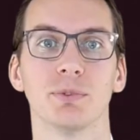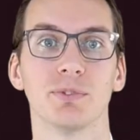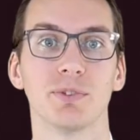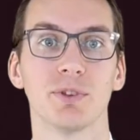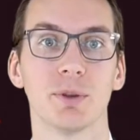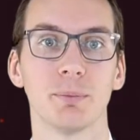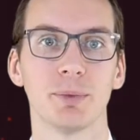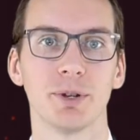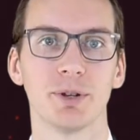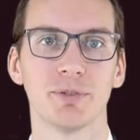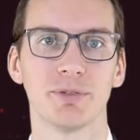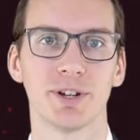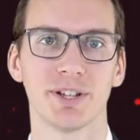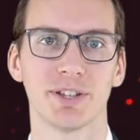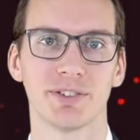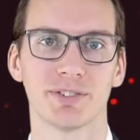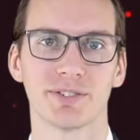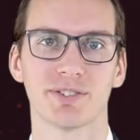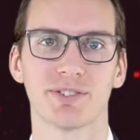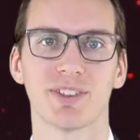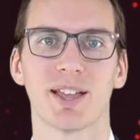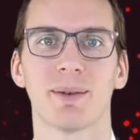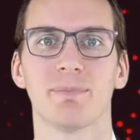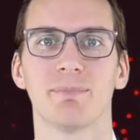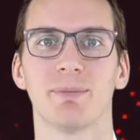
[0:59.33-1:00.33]
with similar
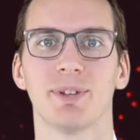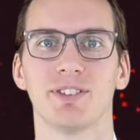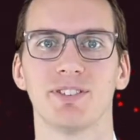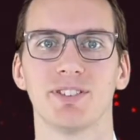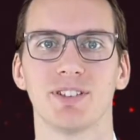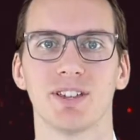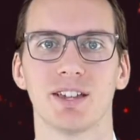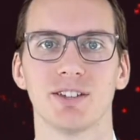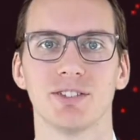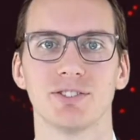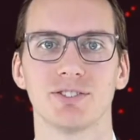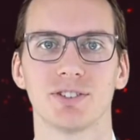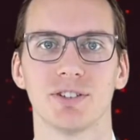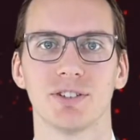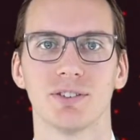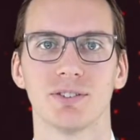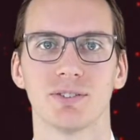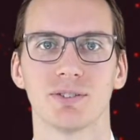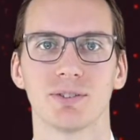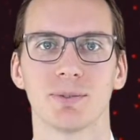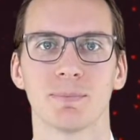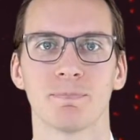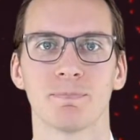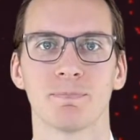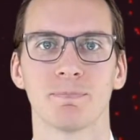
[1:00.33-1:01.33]
risks and
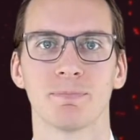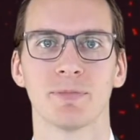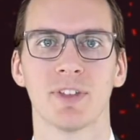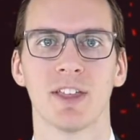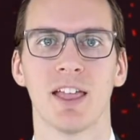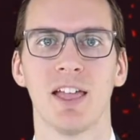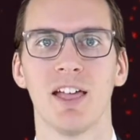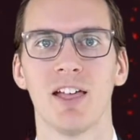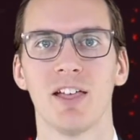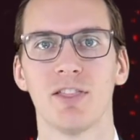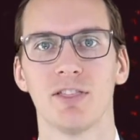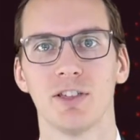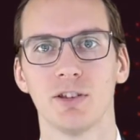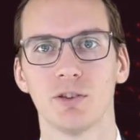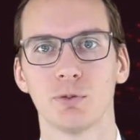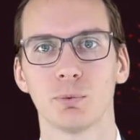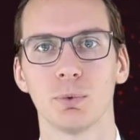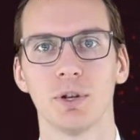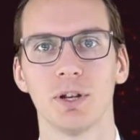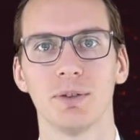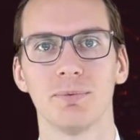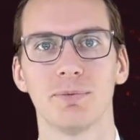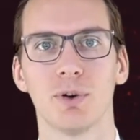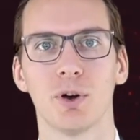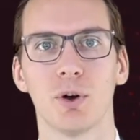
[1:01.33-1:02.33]
mitigations. This
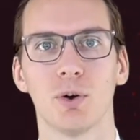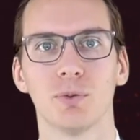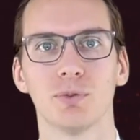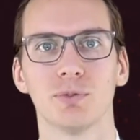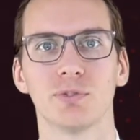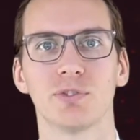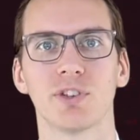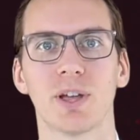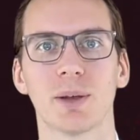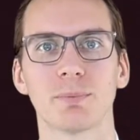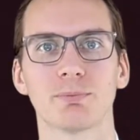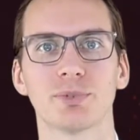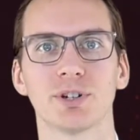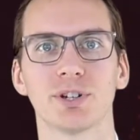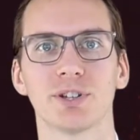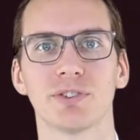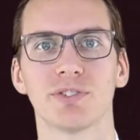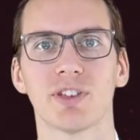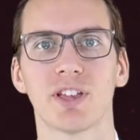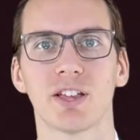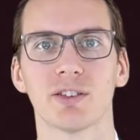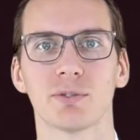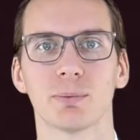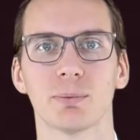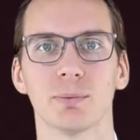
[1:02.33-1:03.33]
will involve separate
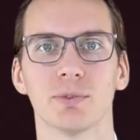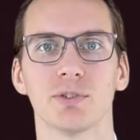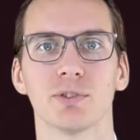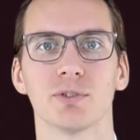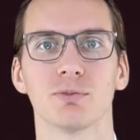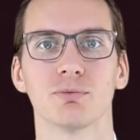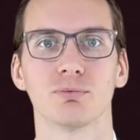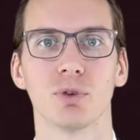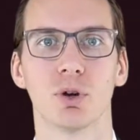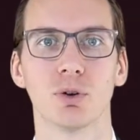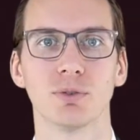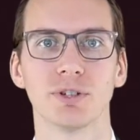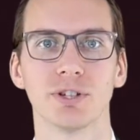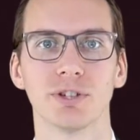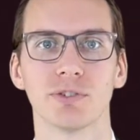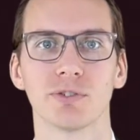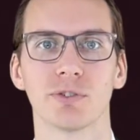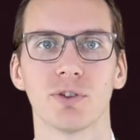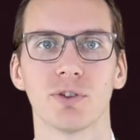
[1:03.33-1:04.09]
assessments of rolling